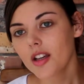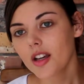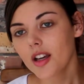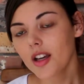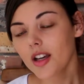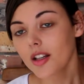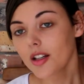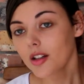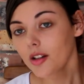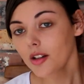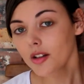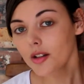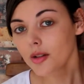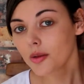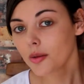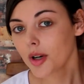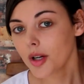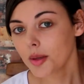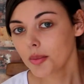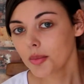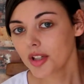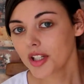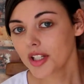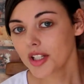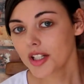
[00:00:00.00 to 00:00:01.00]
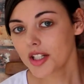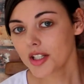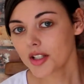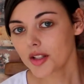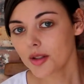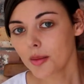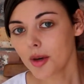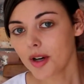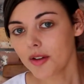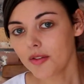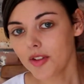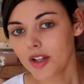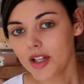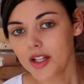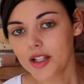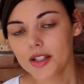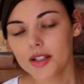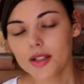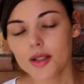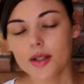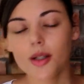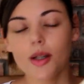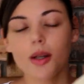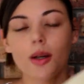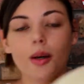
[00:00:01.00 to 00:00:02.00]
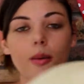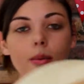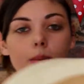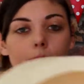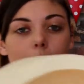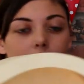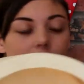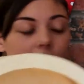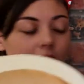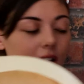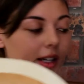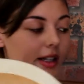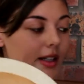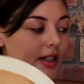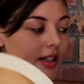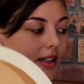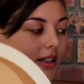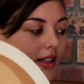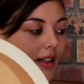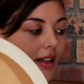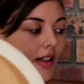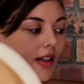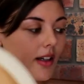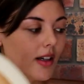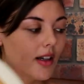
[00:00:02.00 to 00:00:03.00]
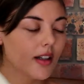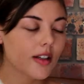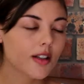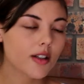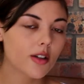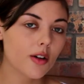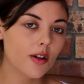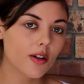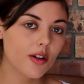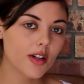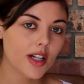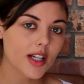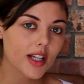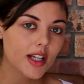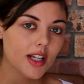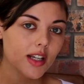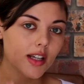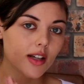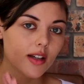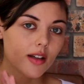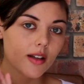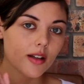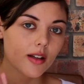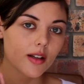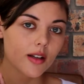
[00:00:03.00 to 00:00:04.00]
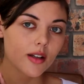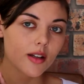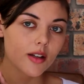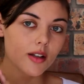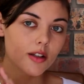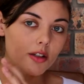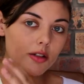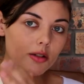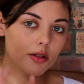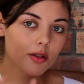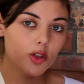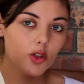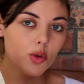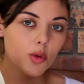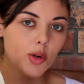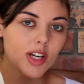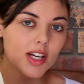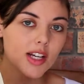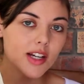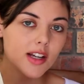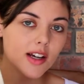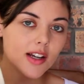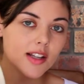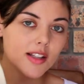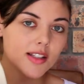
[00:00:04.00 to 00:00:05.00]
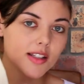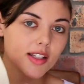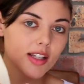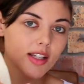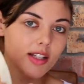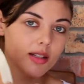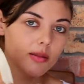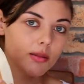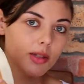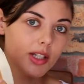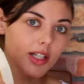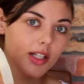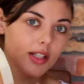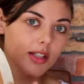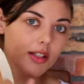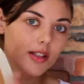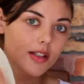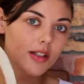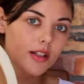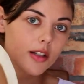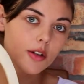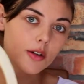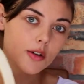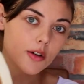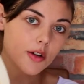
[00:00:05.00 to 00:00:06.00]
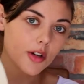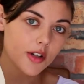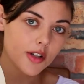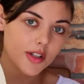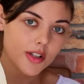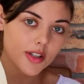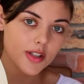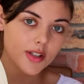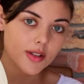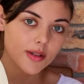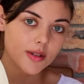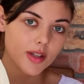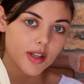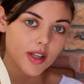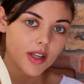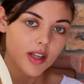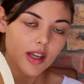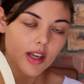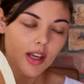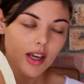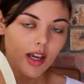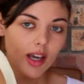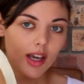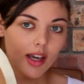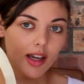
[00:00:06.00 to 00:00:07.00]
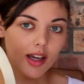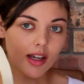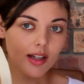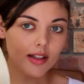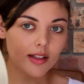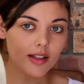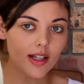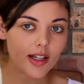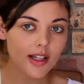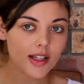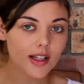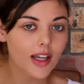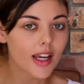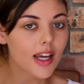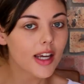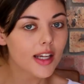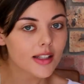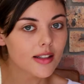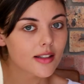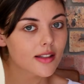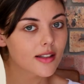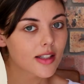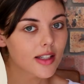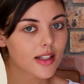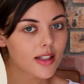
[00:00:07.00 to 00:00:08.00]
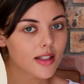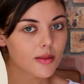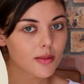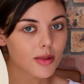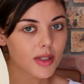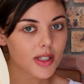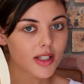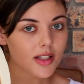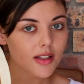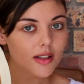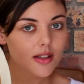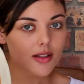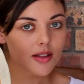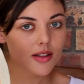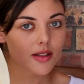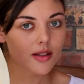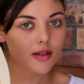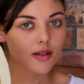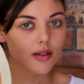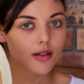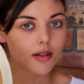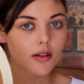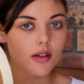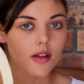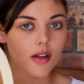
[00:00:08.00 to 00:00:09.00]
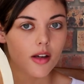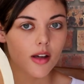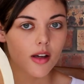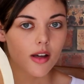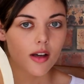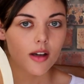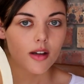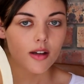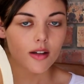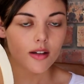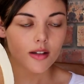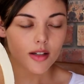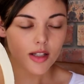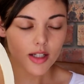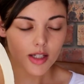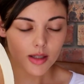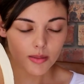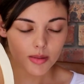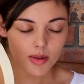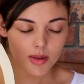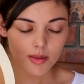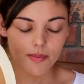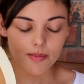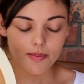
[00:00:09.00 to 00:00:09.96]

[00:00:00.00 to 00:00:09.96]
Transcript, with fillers: it looks quite big next to my face, but it's only twenty-nine centimeters across and like eight centimeters deep.